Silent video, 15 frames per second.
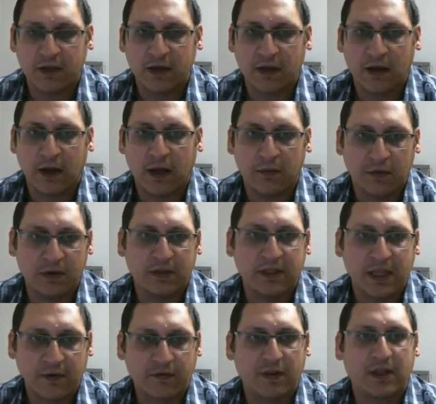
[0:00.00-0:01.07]
and I will
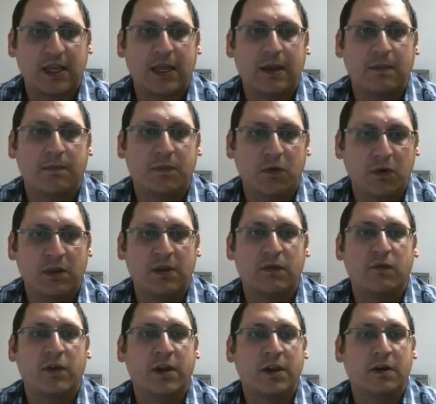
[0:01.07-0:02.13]
definitely keep doing these
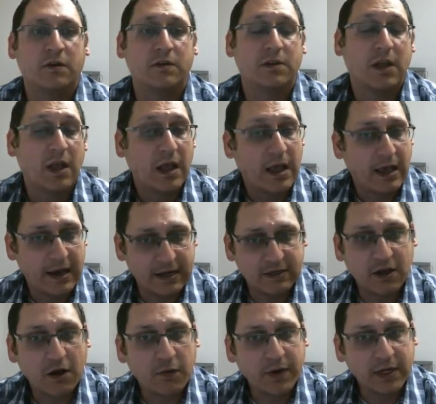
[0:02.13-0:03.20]
videos. And as
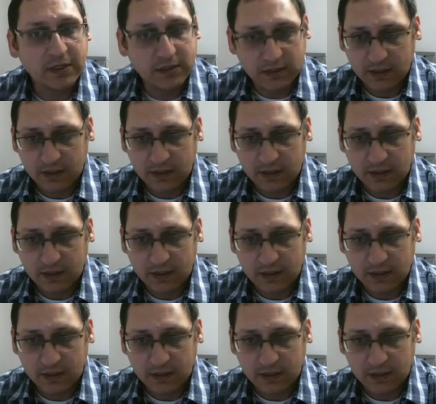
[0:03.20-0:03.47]
always,